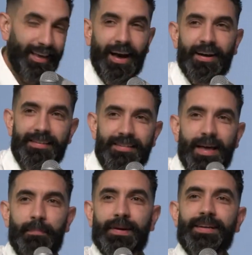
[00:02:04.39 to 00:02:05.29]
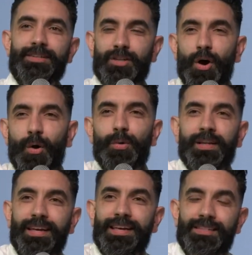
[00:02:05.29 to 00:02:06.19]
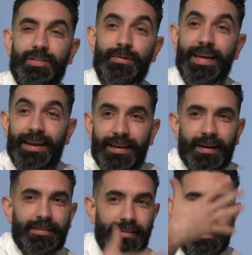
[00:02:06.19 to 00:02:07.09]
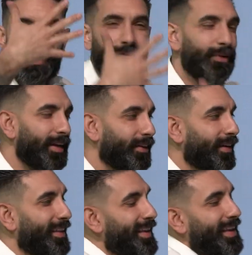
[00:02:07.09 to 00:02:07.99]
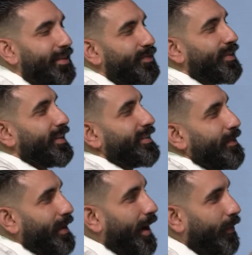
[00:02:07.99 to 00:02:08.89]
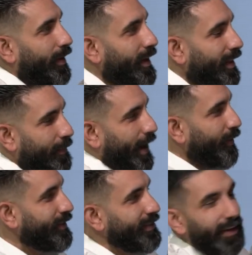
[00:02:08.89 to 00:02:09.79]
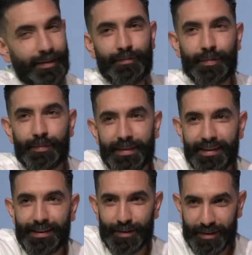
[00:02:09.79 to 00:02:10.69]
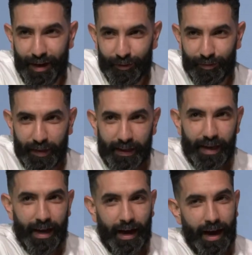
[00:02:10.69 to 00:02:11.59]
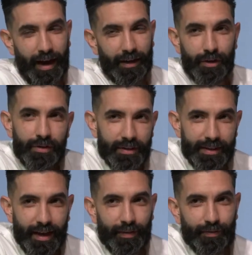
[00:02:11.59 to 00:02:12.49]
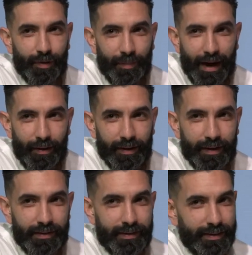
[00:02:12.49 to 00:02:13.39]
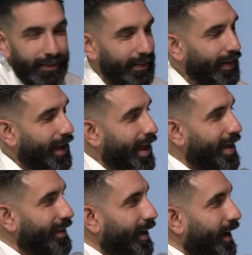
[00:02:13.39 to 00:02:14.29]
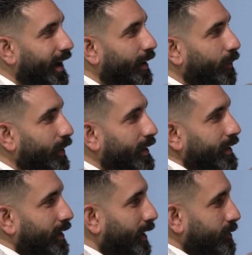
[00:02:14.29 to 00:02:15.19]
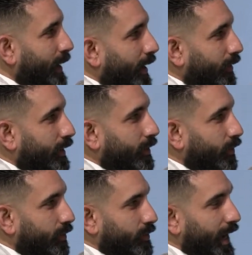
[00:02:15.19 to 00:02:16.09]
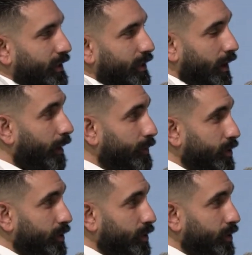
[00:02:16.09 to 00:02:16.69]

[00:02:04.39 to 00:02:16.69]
God is separate, He's holy, He's created us, He's our creator, and He gives us the power. The power doesn't come from within yourself. Uh, you yourself, you're powerless, and uh, we need God's power in order to actually accomplish